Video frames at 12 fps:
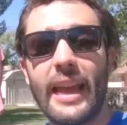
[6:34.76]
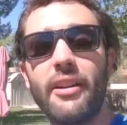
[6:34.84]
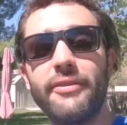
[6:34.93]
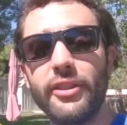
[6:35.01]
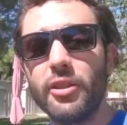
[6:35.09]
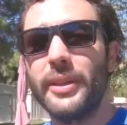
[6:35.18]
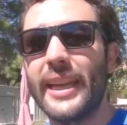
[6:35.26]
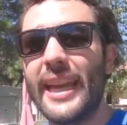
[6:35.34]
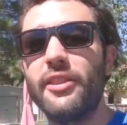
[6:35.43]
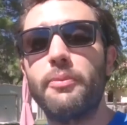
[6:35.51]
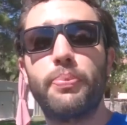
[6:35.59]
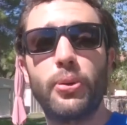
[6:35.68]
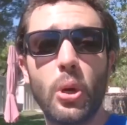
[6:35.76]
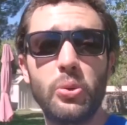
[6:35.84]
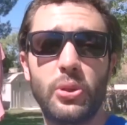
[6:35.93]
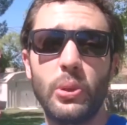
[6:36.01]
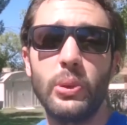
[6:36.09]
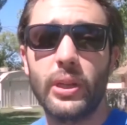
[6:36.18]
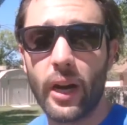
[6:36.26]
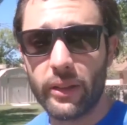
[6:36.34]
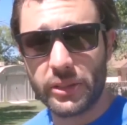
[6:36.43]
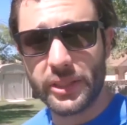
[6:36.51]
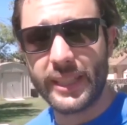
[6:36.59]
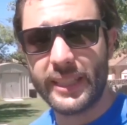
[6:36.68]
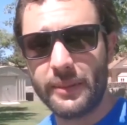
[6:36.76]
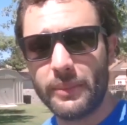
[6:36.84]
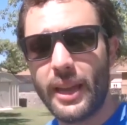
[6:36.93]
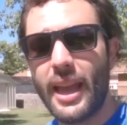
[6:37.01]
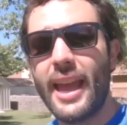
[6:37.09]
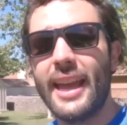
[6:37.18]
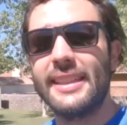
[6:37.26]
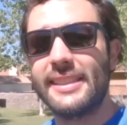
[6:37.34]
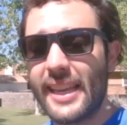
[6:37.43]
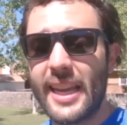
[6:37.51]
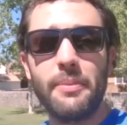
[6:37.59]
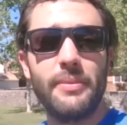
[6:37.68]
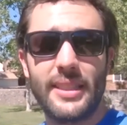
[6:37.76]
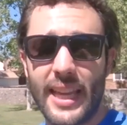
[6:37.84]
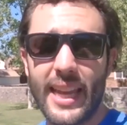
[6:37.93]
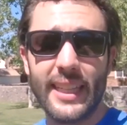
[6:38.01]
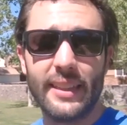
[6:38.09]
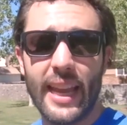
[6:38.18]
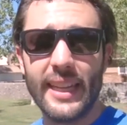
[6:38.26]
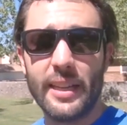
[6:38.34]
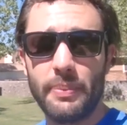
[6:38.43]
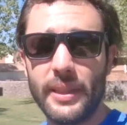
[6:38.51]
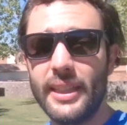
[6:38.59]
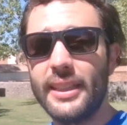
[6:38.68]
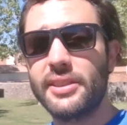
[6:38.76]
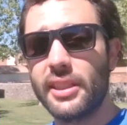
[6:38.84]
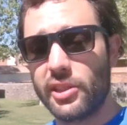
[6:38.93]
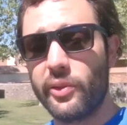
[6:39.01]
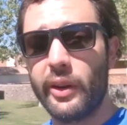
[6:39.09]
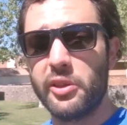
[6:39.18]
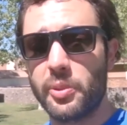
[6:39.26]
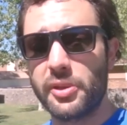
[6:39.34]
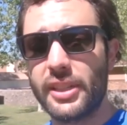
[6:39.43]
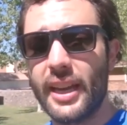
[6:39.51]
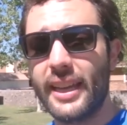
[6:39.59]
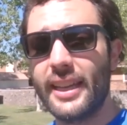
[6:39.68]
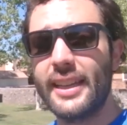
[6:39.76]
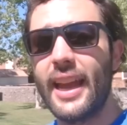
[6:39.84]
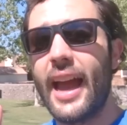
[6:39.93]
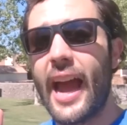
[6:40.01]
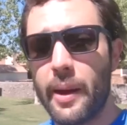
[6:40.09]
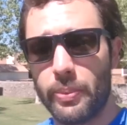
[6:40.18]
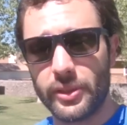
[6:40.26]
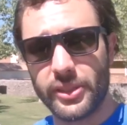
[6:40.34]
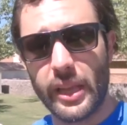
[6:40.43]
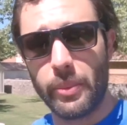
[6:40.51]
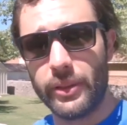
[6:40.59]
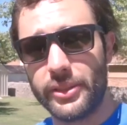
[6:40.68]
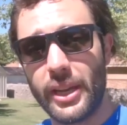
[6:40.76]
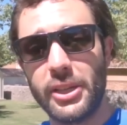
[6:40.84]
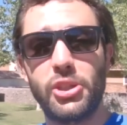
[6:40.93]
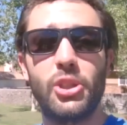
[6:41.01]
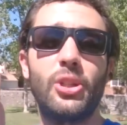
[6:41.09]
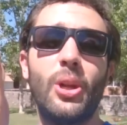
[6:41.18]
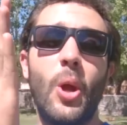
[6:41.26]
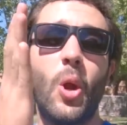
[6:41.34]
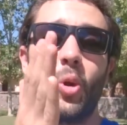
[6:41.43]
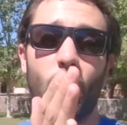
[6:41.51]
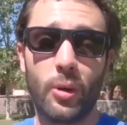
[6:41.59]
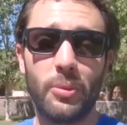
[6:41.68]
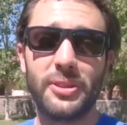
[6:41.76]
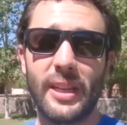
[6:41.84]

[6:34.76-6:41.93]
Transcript: Now I'm filming in the Pro Tune color scheme. Same 1080p, 60 frames per second, hyper stabilization, normal